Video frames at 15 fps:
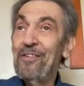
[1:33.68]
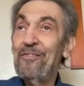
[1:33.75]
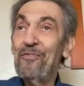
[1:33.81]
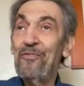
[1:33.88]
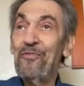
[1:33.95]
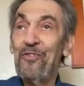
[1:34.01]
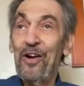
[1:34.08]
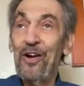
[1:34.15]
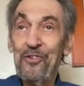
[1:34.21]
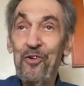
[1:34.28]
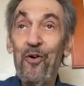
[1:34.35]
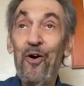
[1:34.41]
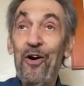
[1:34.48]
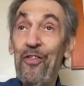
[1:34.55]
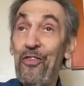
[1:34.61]
front
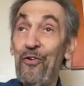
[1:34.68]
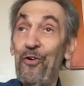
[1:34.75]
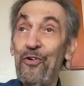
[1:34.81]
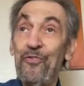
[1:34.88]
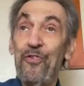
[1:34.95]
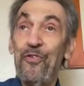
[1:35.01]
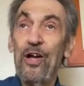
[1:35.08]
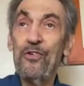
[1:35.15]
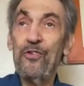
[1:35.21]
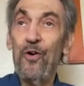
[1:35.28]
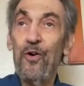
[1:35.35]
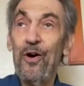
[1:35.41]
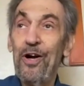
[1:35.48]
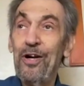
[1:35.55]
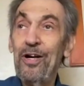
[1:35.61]
door, through his front
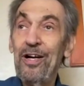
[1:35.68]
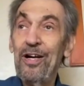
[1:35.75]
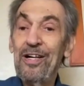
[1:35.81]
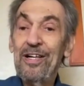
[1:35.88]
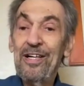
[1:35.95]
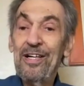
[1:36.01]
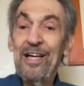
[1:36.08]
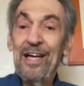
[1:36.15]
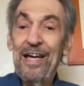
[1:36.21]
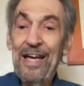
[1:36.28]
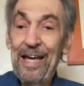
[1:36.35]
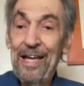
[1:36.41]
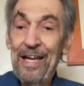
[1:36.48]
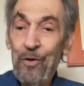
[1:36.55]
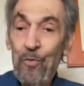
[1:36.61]
door,
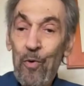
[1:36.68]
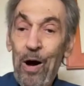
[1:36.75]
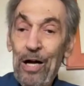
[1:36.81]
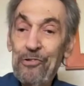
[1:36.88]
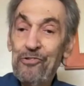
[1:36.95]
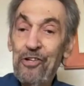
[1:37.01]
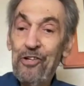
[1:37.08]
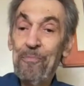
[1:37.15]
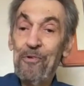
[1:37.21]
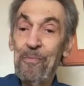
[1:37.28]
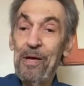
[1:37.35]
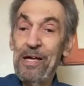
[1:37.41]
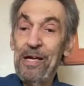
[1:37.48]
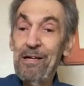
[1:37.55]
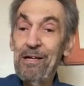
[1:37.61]
and he walks up to
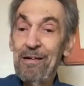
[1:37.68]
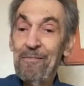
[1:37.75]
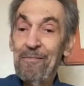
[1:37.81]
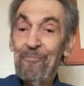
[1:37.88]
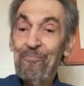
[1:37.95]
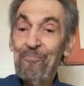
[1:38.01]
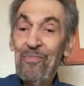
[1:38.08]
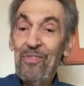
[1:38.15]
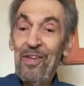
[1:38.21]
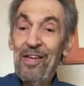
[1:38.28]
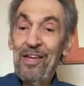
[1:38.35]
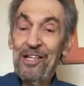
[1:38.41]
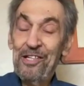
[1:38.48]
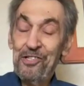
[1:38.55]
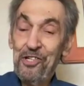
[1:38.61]
me,
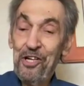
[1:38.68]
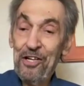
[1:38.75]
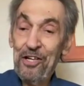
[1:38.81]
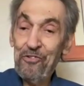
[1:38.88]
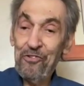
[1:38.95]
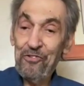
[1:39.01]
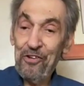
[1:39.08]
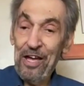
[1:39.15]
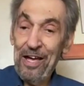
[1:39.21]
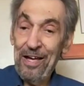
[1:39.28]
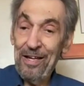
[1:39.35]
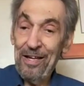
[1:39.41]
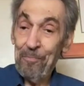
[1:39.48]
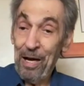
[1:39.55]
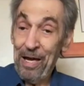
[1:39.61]
shakes his
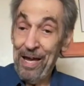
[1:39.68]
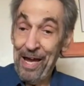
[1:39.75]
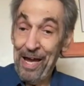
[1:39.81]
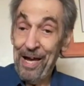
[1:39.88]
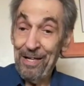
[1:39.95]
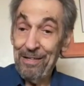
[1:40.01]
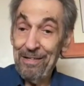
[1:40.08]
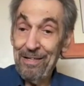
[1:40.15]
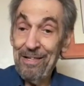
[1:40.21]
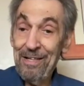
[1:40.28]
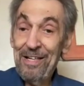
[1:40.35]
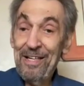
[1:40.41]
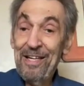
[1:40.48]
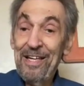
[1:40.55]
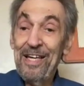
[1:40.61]
hand, my hand.
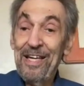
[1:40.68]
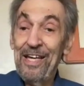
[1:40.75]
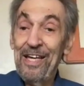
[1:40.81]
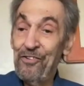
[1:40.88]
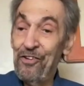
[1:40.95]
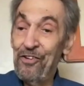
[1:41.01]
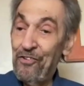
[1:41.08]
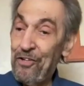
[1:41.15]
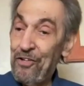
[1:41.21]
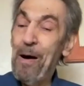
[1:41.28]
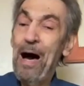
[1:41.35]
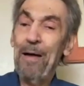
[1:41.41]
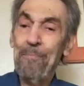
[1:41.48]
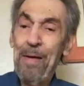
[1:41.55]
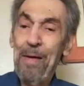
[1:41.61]
He says, "Come
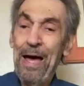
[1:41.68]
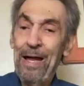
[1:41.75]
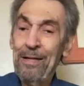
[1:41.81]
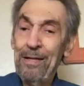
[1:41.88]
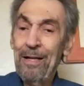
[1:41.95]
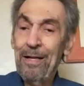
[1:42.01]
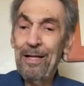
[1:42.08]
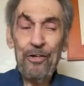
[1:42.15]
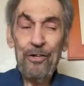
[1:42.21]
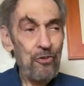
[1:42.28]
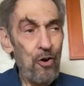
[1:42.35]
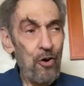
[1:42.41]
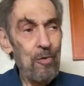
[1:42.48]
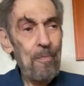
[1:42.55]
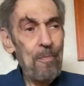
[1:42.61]
on, man, let's go
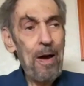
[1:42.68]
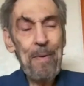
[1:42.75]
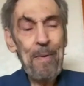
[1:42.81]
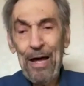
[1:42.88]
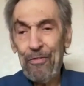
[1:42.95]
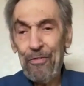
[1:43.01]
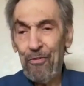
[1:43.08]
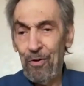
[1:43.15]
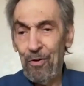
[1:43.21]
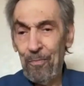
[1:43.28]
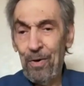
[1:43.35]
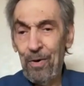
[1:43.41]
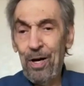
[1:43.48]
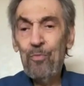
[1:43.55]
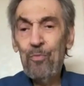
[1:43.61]
into my bathroom.
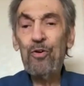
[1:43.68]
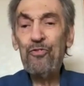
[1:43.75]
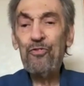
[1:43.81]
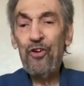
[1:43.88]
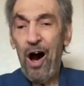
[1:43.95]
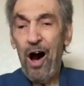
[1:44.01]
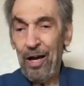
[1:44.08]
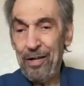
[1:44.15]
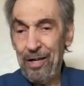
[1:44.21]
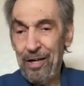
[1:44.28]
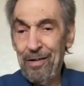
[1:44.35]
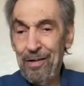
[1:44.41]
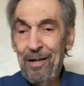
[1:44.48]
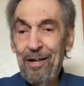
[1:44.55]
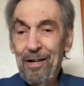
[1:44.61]
We'll talk,
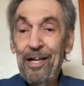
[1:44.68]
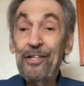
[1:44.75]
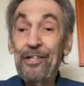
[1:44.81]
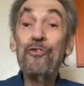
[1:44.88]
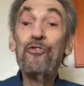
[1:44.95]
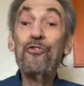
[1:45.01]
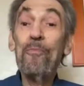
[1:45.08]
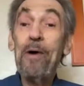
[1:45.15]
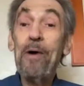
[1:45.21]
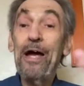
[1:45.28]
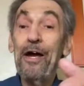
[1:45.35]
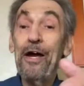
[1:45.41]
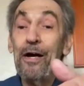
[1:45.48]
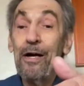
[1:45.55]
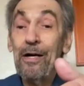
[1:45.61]
and you do my
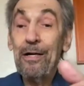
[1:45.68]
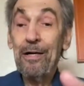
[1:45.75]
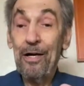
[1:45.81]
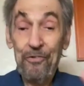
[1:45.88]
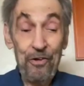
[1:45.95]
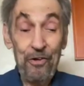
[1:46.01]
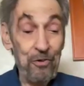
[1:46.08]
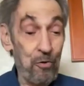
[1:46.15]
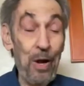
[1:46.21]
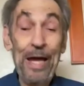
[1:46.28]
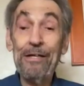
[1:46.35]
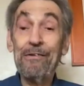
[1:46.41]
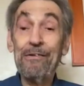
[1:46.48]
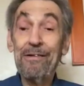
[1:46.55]
hair." I said, "Great."